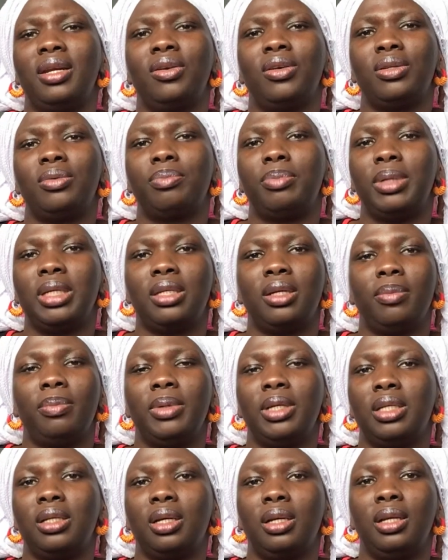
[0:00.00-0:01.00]
not bitter.
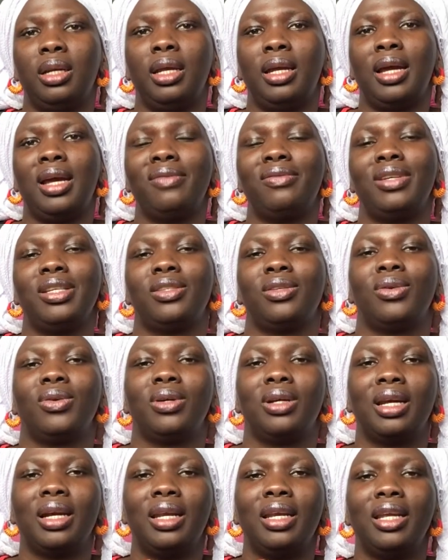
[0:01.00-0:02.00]
They have this
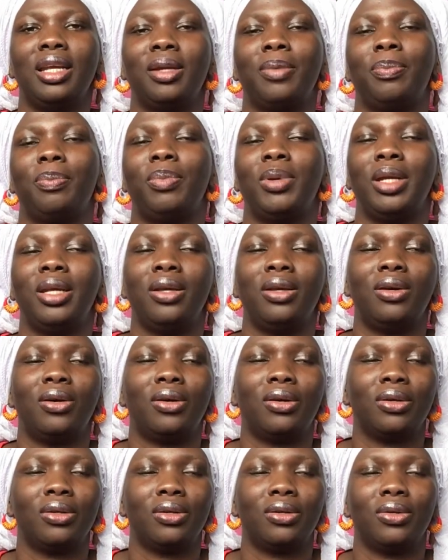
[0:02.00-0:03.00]
organic, pure,
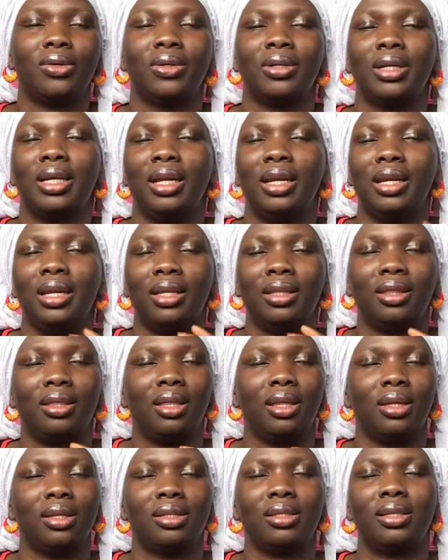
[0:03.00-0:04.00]
organic
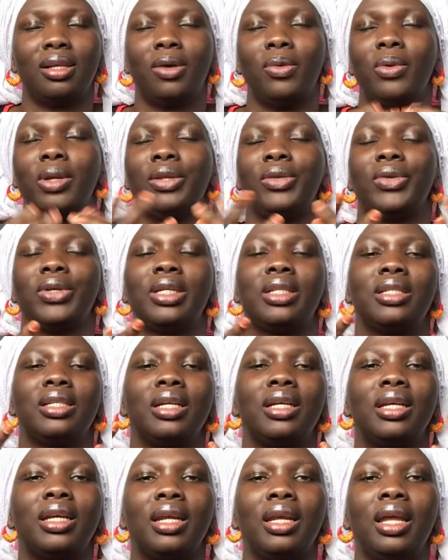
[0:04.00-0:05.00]
taste that when you are
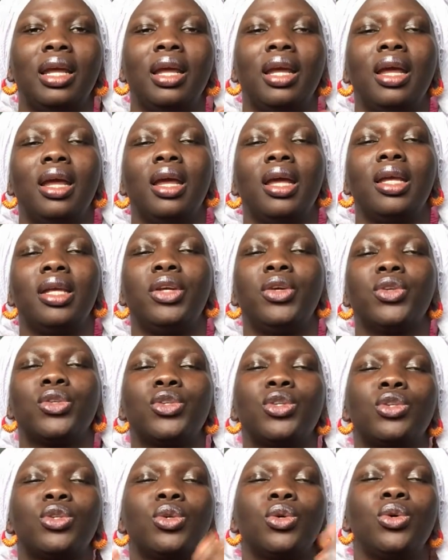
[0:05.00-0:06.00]
drinking it, your
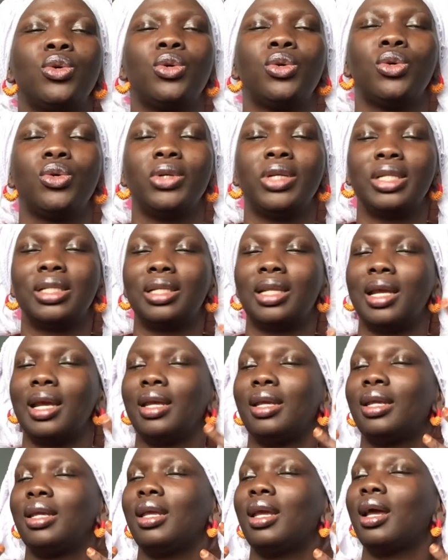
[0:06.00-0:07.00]
soul is like,
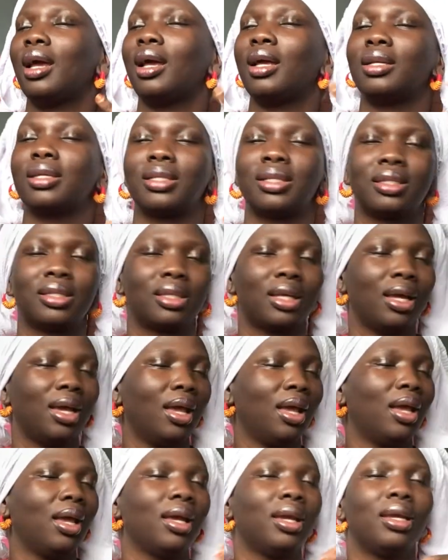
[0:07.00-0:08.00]
yes,
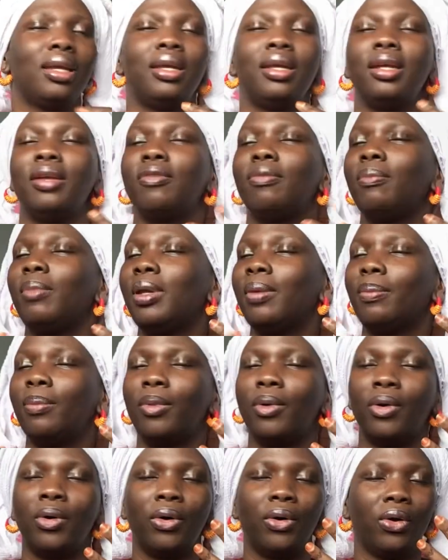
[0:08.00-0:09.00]
give me
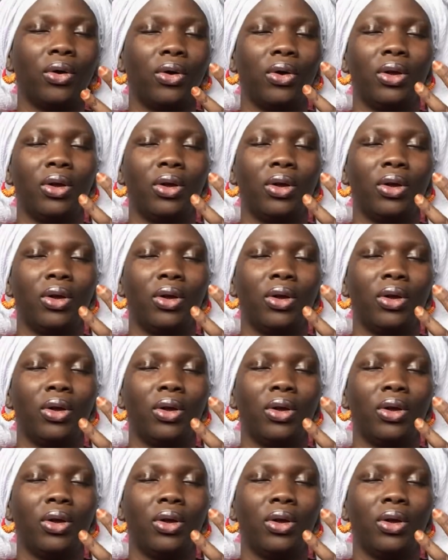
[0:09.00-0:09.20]
more.